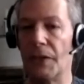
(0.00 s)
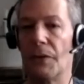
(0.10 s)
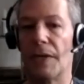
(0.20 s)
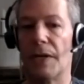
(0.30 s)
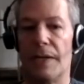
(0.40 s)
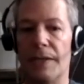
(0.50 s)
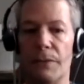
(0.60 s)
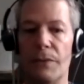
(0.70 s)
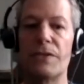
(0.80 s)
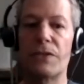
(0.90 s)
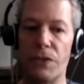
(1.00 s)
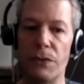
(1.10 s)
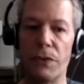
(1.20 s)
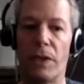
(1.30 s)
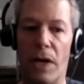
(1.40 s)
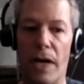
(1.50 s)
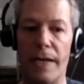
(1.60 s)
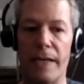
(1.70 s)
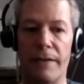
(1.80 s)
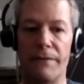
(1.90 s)
going on there, and we used to do a
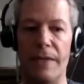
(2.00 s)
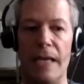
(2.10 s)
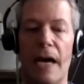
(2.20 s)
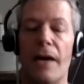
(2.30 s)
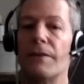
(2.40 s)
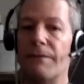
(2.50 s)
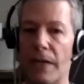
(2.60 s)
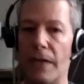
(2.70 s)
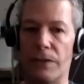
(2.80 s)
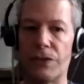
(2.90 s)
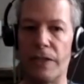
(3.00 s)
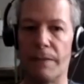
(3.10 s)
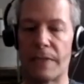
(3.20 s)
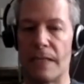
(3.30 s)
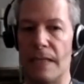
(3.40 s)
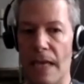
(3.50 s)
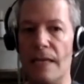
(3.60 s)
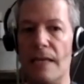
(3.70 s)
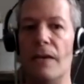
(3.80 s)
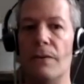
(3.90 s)
lot of the other fellowships because
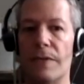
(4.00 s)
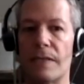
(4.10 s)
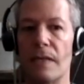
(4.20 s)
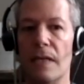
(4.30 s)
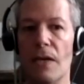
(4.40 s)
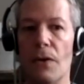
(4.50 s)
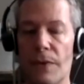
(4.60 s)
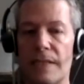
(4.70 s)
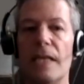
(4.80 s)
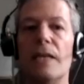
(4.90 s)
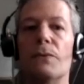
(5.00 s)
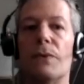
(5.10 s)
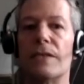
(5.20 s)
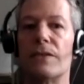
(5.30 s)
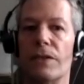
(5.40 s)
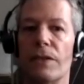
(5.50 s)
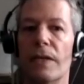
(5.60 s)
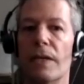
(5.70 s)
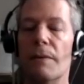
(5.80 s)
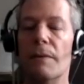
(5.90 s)
AA was was in Windsor,
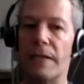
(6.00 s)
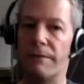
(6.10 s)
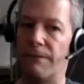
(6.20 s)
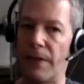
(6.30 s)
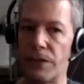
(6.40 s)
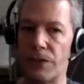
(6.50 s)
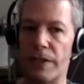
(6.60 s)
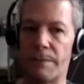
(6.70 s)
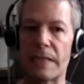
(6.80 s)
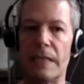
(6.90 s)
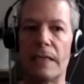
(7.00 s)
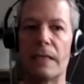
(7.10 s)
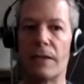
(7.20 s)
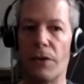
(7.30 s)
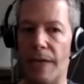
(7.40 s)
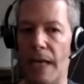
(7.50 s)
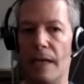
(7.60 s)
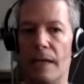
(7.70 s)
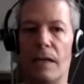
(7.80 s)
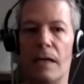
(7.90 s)
but fellowships like Cocaine
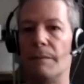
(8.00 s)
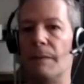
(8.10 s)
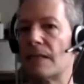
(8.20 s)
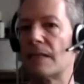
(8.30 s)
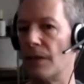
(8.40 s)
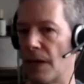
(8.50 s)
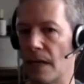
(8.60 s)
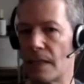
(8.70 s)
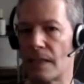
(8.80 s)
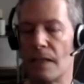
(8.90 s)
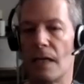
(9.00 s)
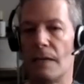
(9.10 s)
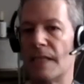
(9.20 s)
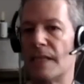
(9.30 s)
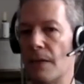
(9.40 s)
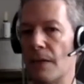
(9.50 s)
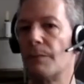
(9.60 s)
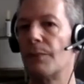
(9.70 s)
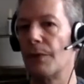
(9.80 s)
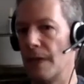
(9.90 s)
Anonymous, Narcotics Anonymous, they were
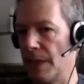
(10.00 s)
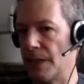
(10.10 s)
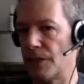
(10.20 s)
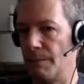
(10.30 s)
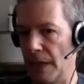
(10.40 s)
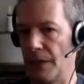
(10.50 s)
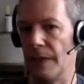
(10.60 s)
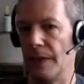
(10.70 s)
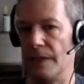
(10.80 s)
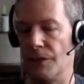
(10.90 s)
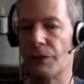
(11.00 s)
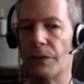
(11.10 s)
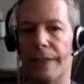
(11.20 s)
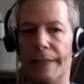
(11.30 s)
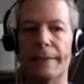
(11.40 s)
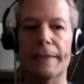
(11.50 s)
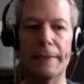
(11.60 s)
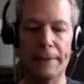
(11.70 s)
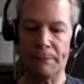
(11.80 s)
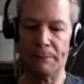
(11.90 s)
pretty much bigger in Detroit.
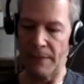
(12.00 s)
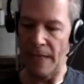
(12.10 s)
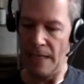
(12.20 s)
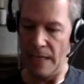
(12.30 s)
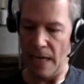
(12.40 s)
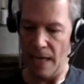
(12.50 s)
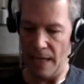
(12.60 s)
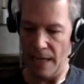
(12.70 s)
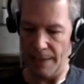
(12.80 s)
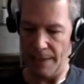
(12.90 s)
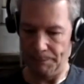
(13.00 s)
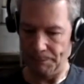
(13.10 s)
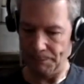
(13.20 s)
I um,